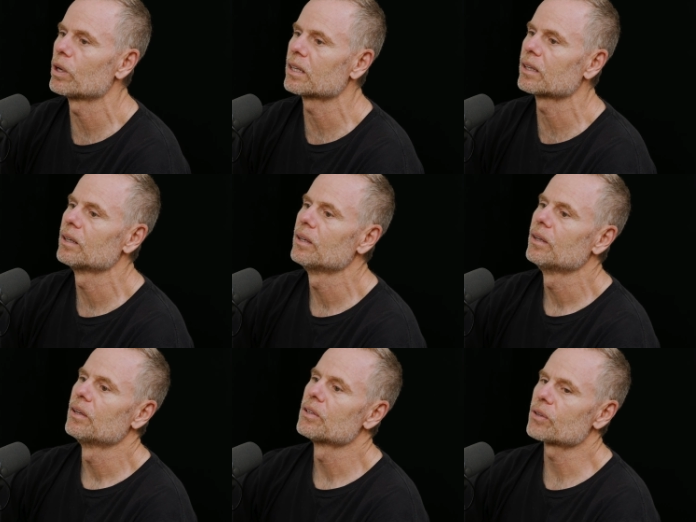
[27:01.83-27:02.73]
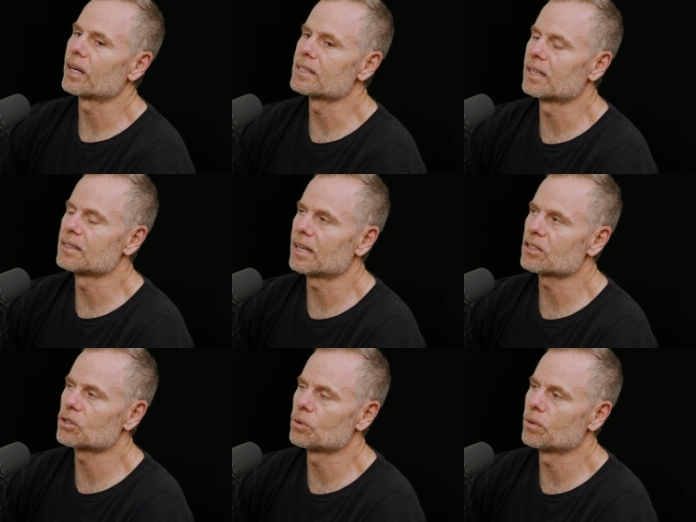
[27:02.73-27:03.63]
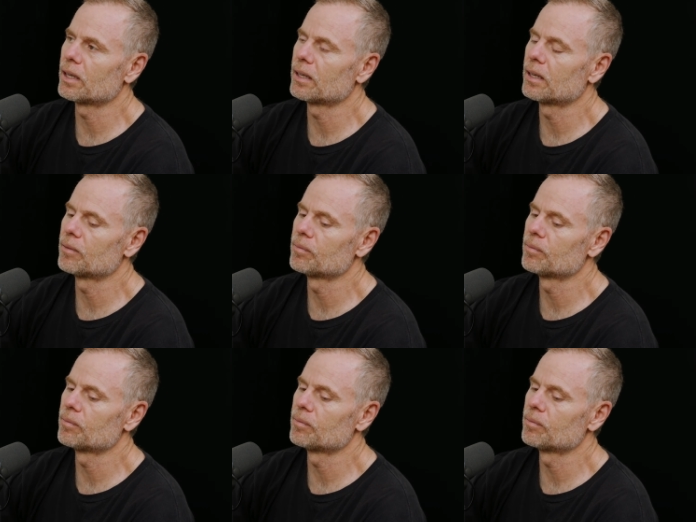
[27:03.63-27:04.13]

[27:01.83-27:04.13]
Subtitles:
week. So I had said yes to a